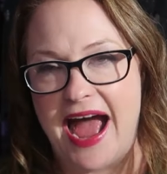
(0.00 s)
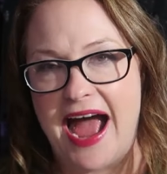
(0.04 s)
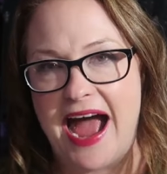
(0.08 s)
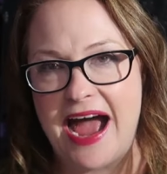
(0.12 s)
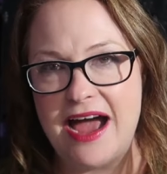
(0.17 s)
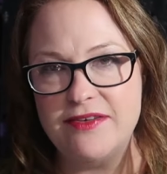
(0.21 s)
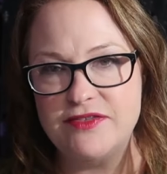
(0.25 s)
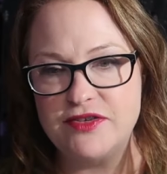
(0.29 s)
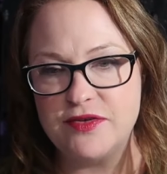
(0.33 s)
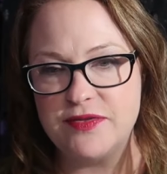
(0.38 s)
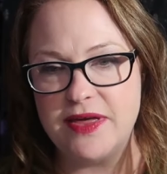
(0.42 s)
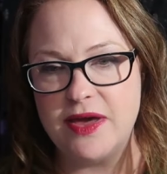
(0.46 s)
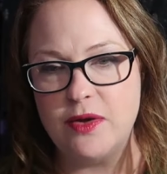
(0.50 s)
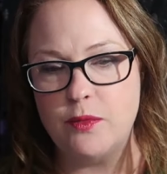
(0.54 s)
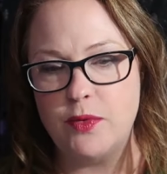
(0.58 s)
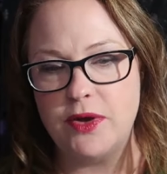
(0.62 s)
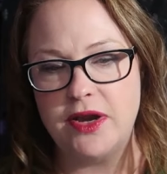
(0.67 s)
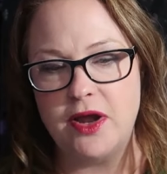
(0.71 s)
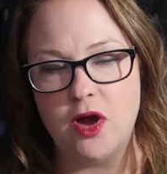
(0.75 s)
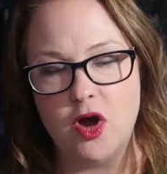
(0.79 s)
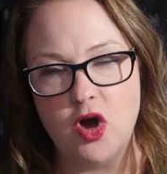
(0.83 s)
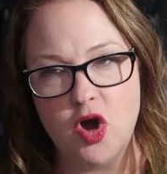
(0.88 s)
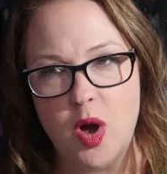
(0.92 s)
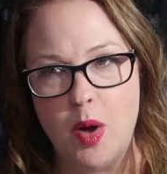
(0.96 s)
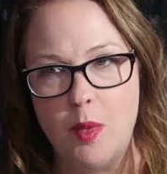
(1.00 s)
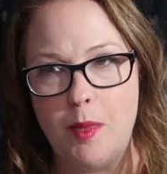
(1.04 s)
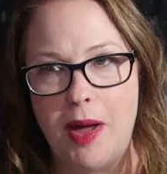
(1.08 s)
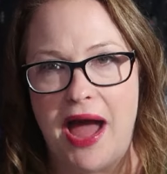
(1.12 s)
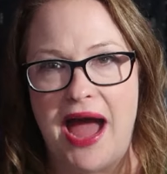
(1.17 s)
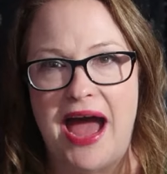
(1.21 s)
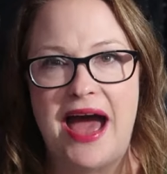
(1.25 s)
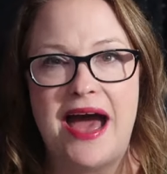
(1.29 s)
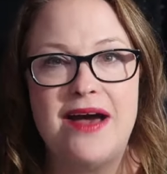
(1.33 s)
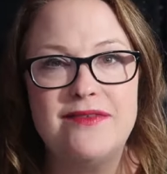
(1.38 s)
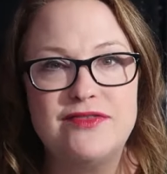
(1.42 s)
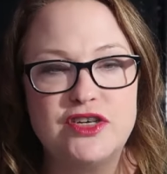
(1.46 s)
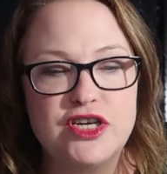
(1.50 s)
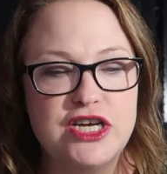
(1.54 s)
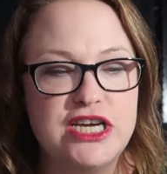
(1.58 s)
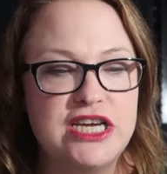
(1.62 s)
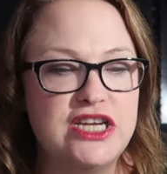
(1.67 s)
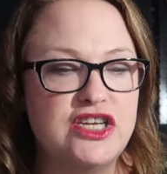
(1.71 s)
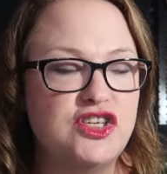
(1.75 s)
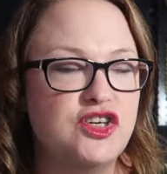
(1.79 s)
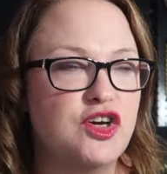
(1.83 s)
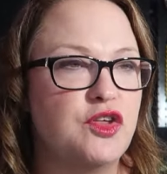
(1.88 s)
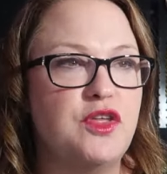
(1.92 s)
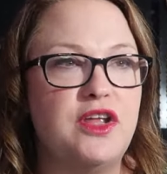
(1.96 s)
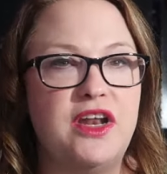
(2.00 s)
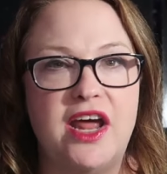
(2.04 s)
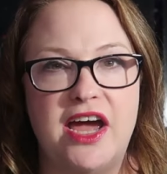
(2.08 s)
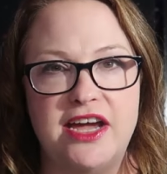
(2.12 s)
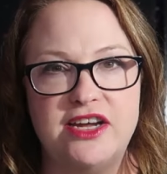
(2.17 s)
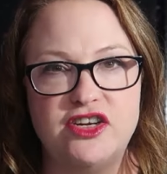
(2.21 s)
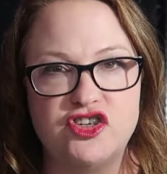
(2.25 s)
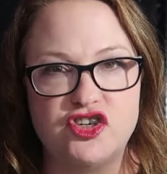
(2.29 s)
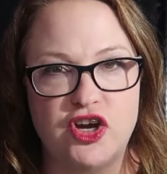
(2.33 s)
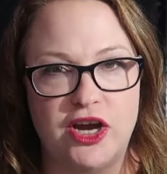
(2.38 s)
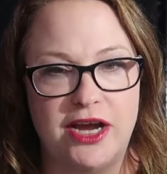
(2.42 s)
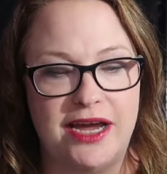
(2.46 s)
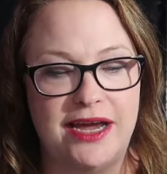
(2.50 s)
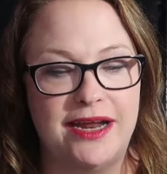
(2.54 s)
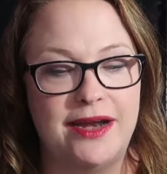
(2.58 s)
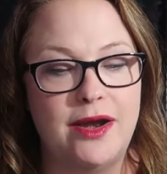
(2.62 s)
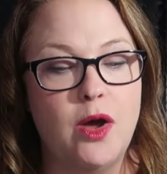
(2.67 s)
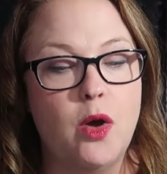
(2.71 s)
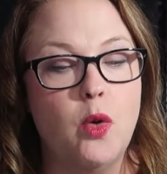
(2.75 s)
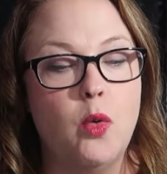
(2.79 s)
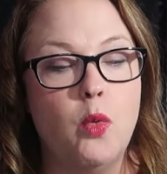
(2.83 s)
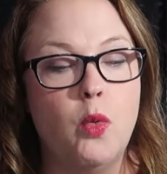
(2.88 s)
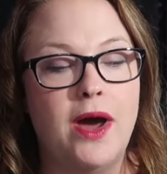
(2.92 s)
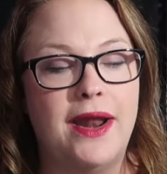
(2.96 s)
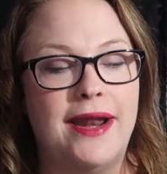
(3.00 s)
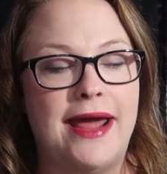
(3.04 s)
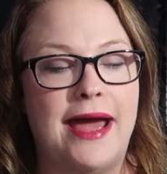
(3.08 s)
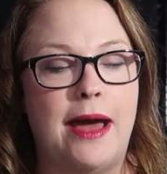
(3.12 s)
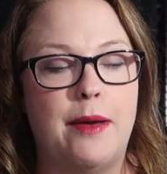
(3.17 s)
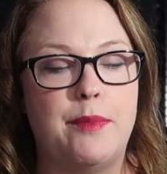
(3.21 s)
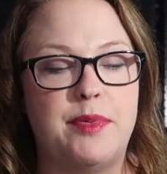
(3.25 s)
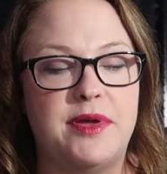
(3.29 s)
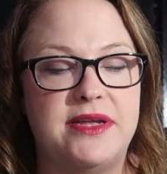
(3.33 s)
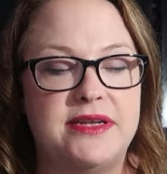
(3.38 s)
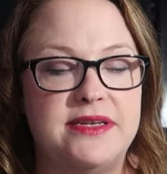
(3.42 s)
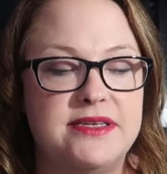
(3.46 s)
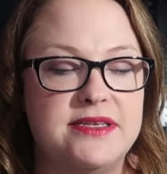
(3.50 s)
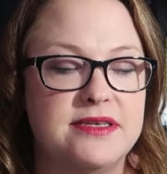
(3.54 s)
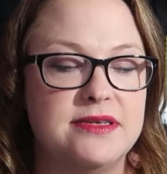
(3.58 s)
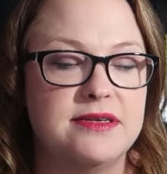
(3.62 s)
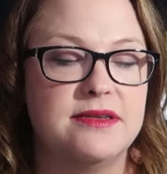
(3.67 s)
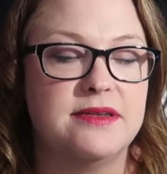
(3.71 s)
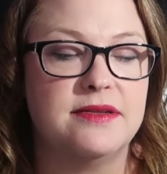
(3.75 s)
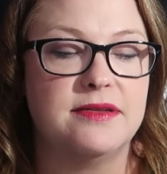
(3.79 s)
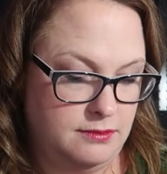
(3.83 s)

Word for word: After they went home, after he took the night train, what happened?